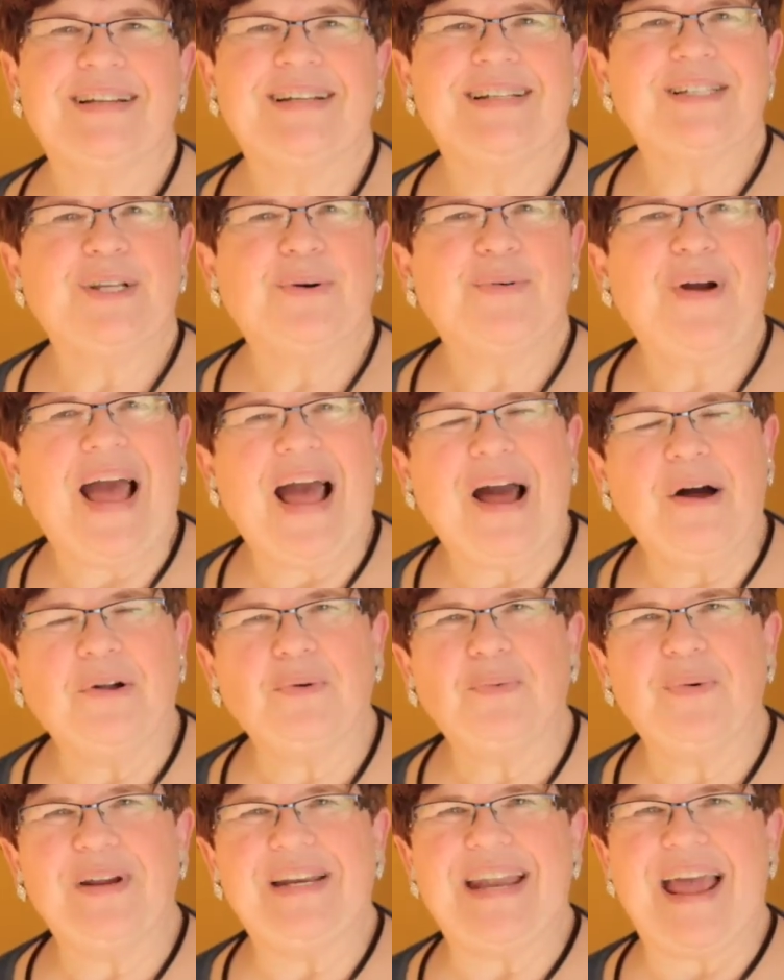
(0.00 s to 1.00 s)
So how
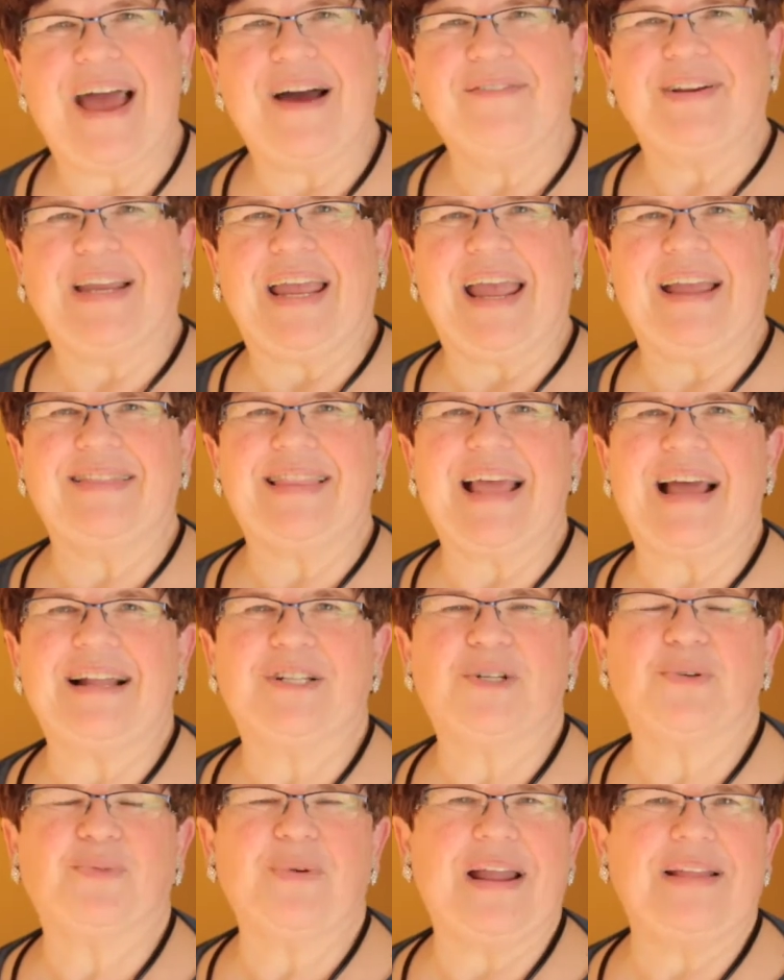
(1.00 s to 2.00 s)
do we navigate
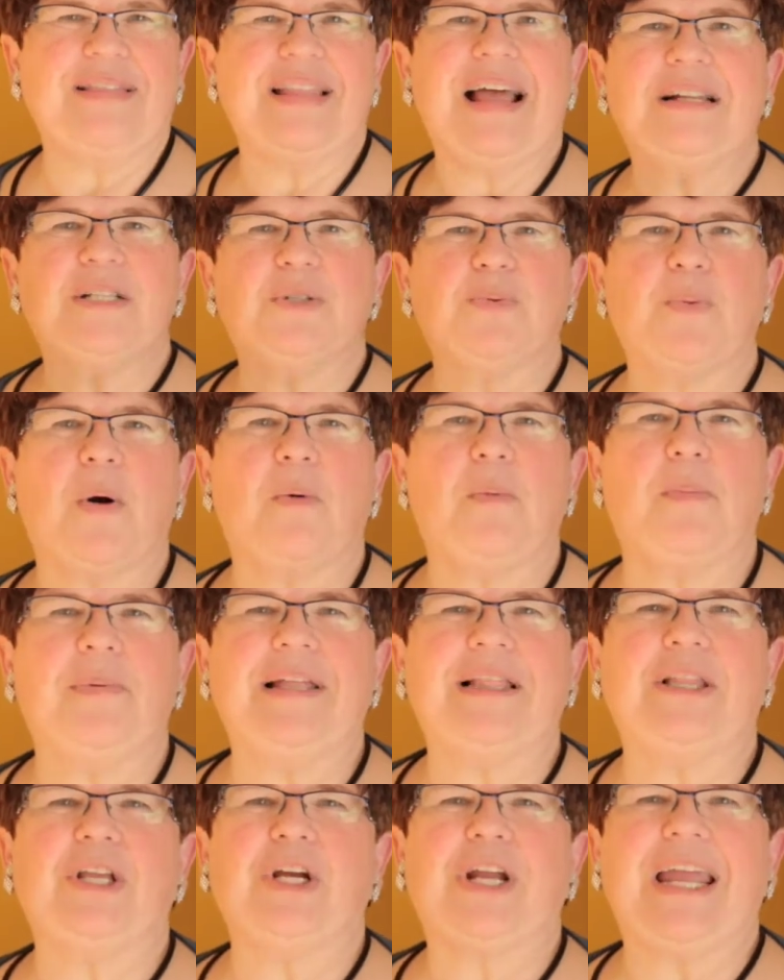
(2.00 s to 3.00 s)
that terrain? That's what we'll be
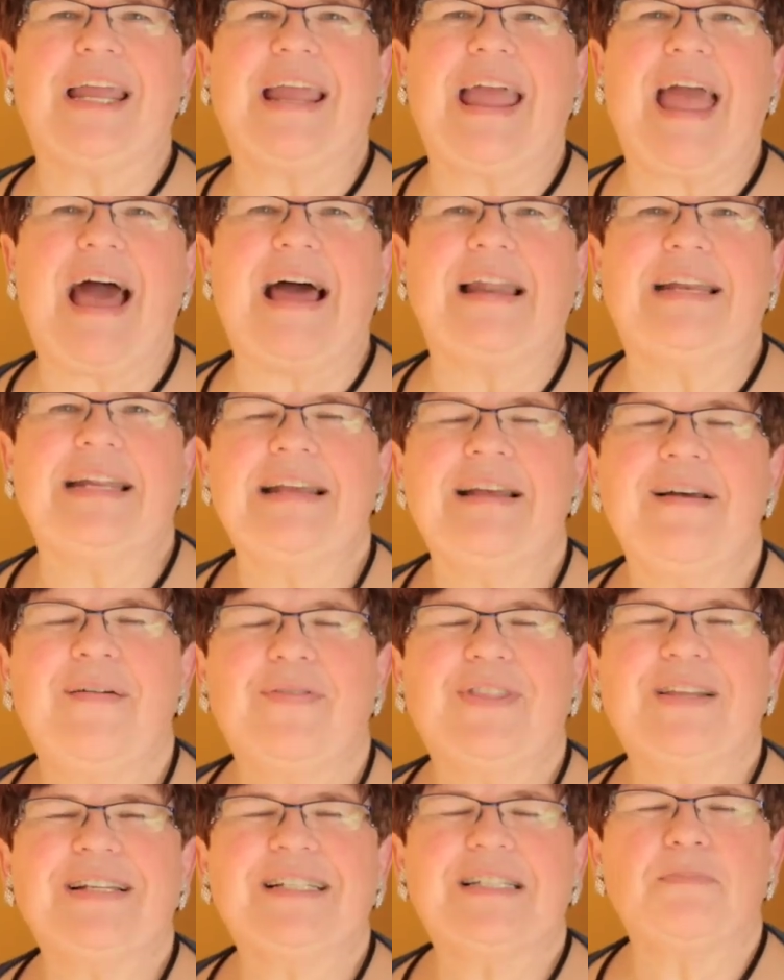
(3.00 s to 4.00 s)
looking at
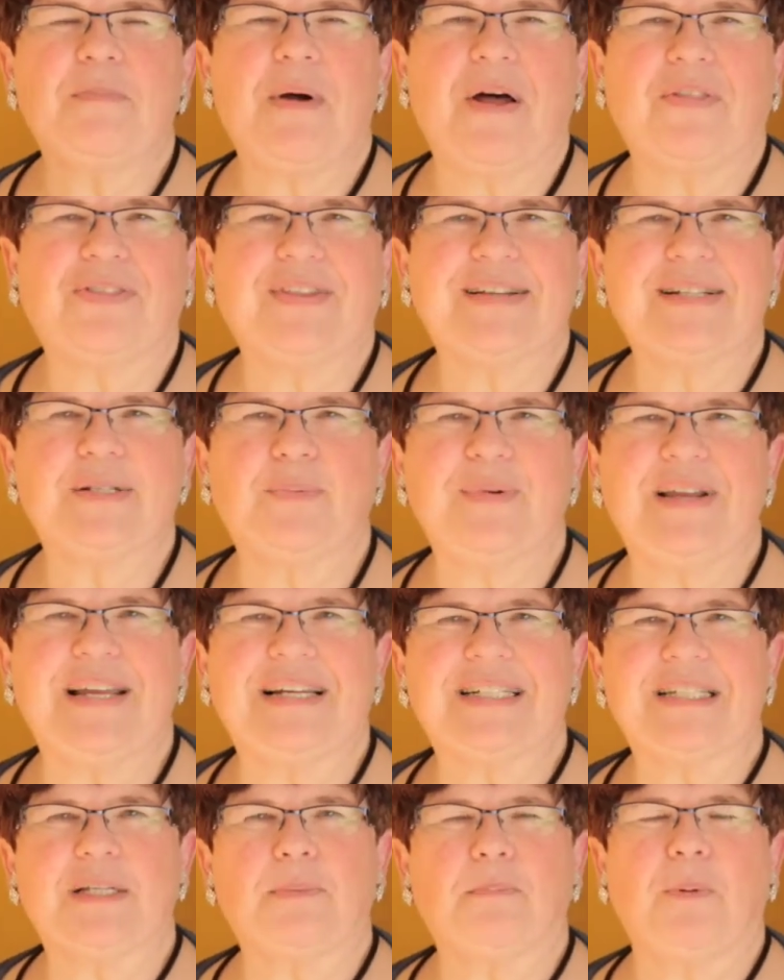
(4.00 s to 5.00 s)
this month as we
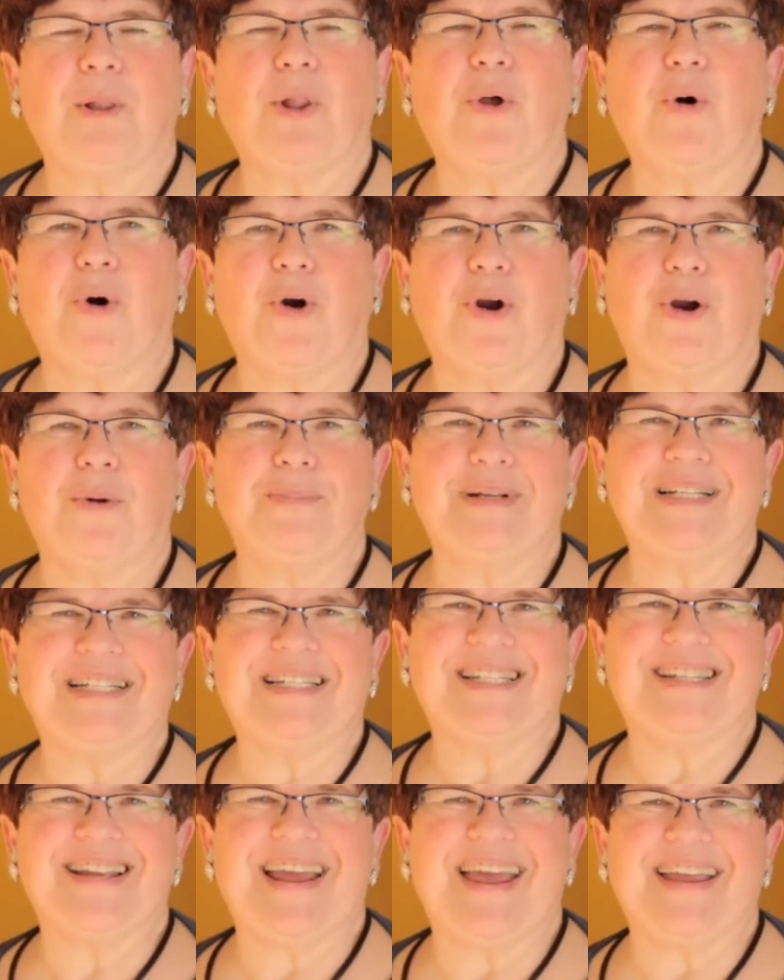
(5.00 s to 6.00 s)
explore
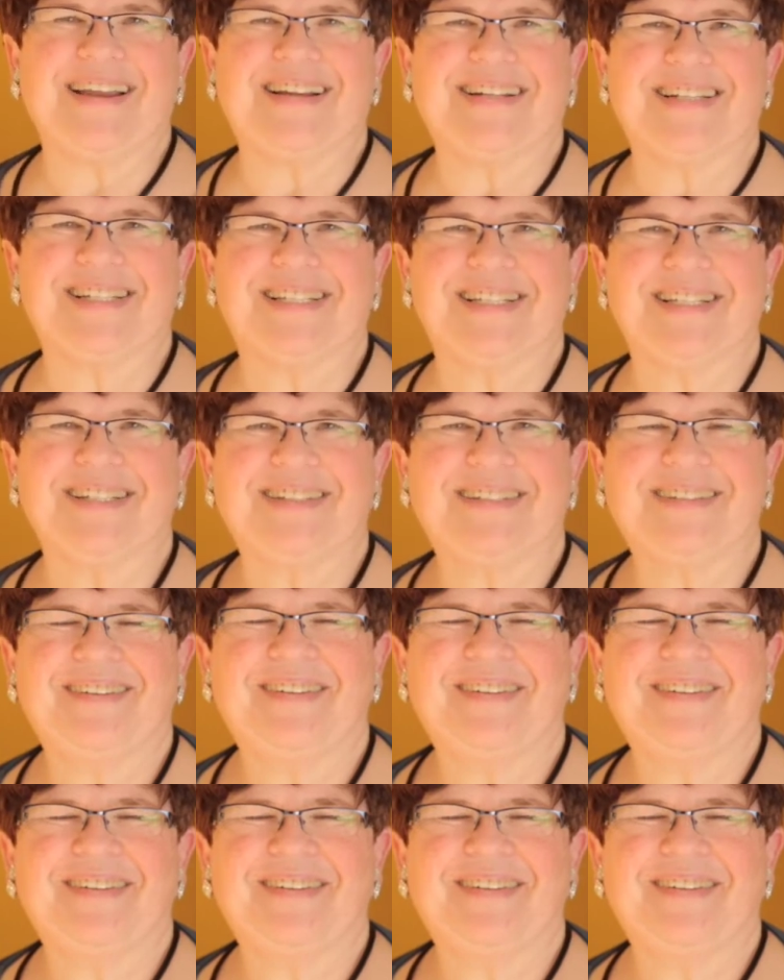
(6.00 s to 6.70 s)
mistakes.